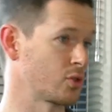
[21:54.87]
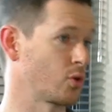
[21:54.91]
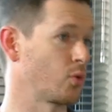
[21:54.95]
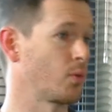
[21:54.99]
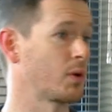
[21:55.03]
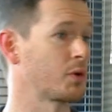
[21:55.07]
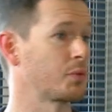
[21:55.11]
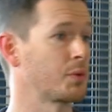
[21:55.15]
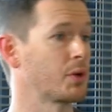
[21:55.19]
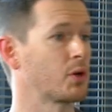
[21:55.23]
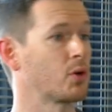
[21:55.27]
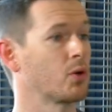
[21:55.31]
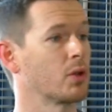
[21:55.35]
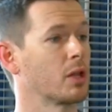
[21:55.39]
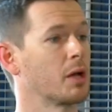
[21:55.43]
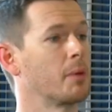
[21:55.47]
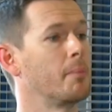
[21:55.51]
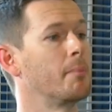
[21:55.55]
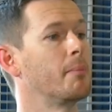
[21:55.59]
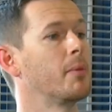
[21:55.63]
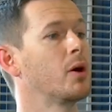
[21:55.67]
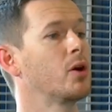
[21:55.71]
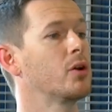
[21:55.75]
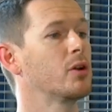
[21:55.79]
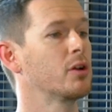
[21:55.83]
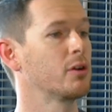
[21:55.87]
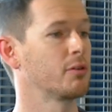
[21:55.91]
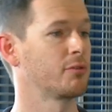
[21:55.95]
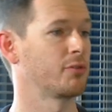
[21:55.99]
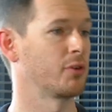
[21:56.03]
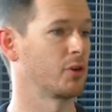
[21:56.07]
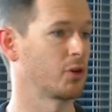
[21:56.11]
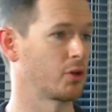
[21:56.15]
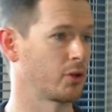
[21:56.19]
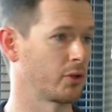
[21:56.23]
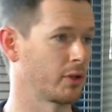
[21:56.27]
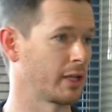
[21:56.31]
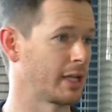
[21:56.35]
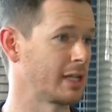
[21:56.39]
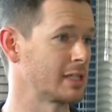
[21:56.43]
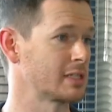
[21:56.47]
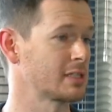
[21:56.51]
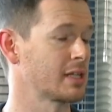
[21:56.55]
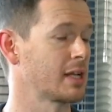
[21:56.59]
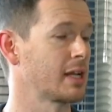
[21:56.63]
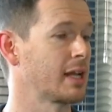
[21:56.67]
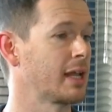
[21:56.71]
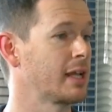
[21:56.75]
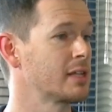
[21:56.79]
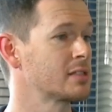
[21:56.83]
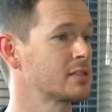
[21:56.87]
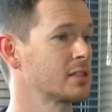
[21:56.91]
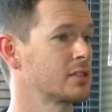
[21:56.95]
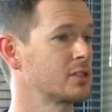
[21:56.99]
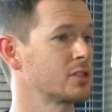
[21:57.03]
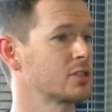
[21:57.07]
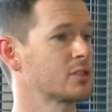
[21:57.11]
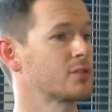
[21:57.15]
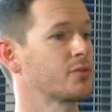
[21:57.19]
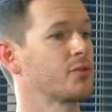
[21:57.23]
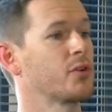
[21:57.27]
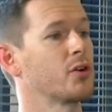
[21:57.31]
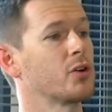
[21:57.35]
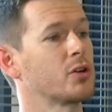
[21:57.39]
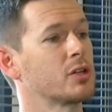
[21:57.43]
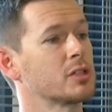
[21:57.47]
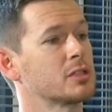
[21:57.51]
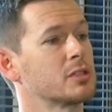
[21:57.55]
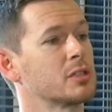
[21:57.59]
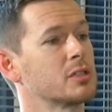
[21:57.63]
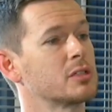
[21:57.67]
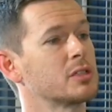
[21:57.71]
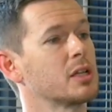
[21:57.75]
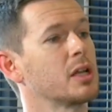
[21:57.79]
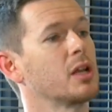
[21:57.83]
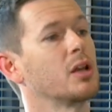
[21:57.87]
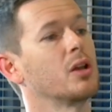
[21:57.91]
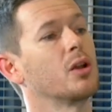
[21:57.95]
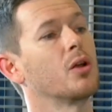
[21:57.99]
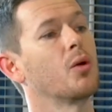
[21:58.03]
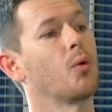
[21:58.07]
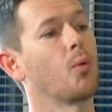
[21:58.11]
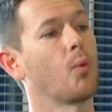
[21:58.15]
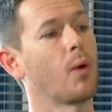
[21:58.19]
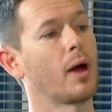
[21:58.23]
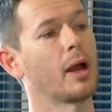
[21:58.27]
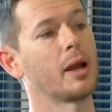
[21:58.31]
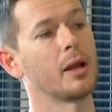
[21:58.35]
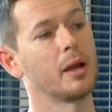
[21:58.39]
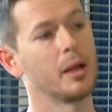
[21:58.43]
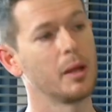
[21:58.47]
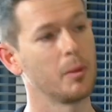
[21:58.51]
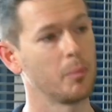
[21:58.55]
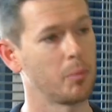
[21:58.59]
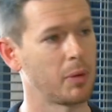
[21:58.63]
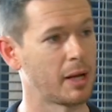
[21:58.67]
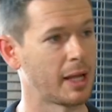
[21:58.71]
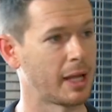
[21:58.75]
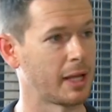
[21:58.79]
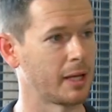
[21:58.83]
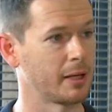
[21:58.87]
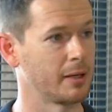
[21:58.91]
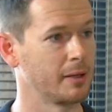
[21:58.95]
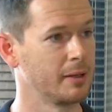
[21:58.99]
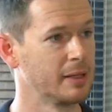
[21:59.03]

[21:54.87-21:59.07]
or what we call a monofocal lens, a lens that just focuses in one plane.